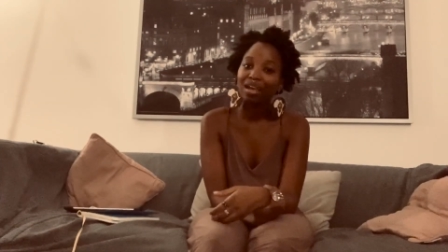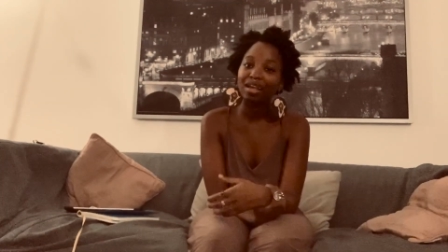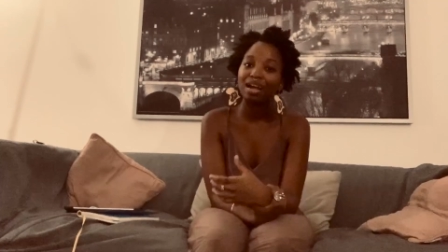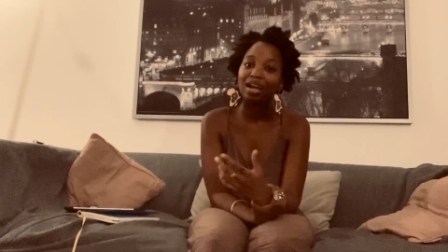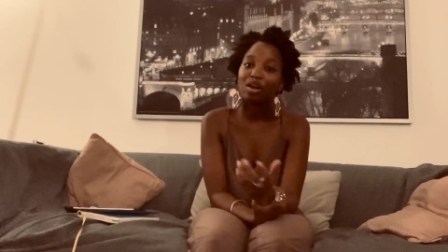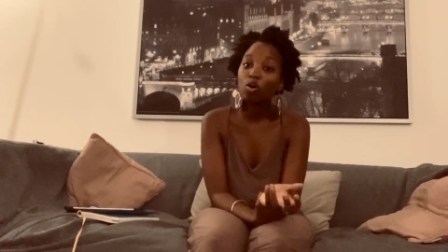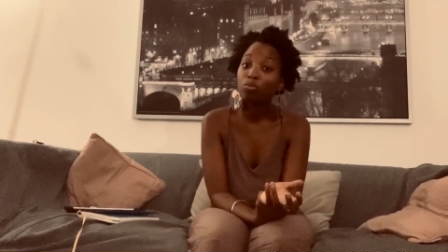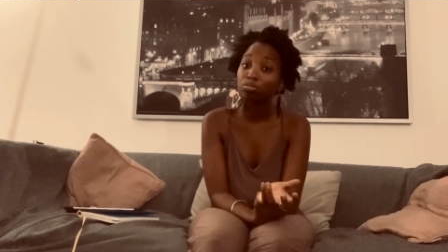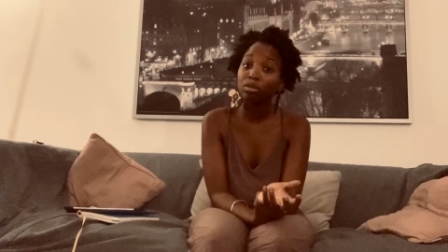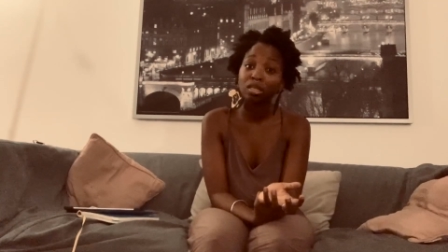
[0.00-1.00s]
and I
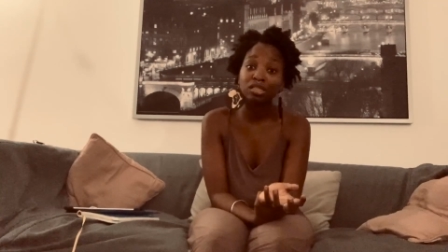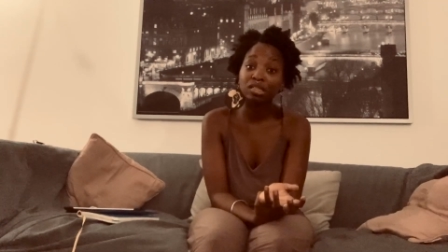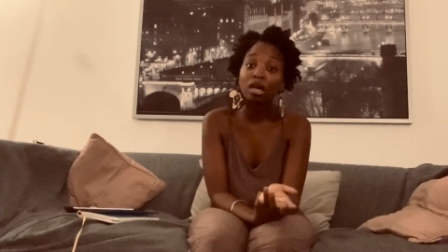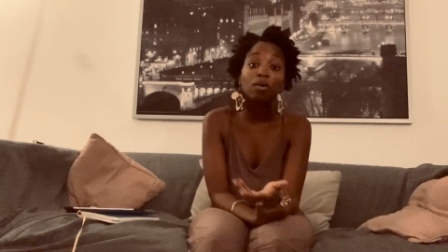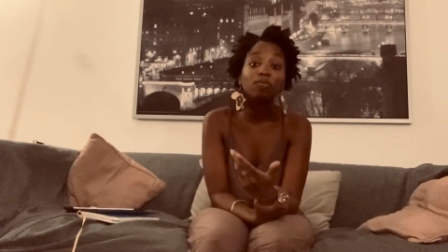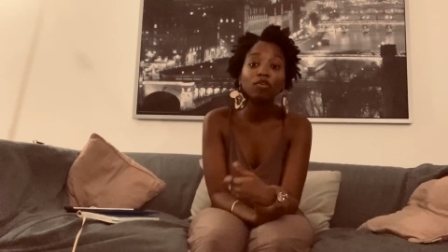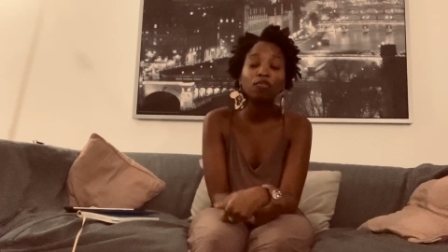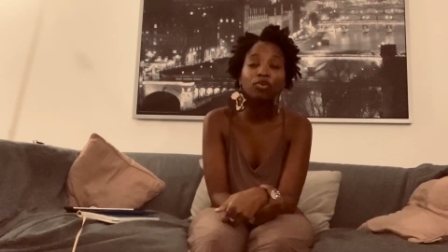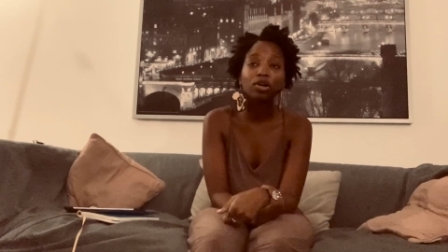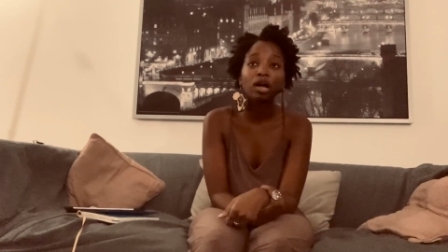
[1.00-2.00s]
hope this is helpful
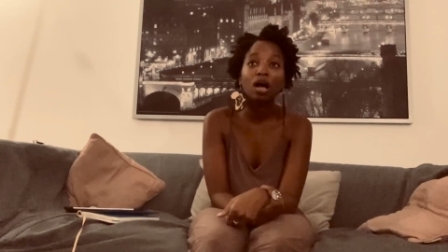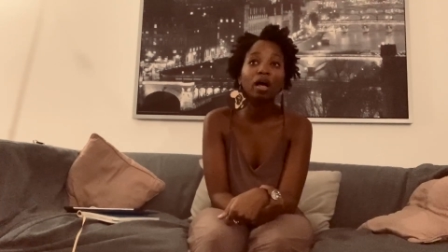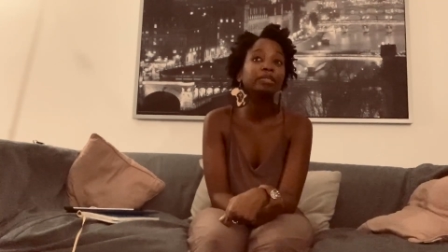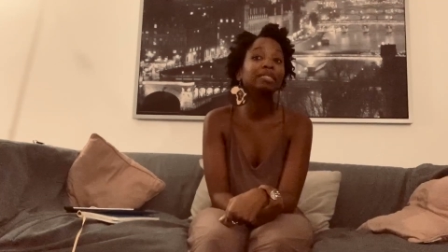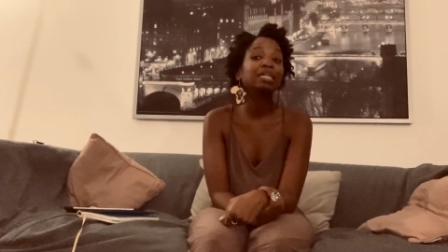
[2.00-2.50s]
for y'all.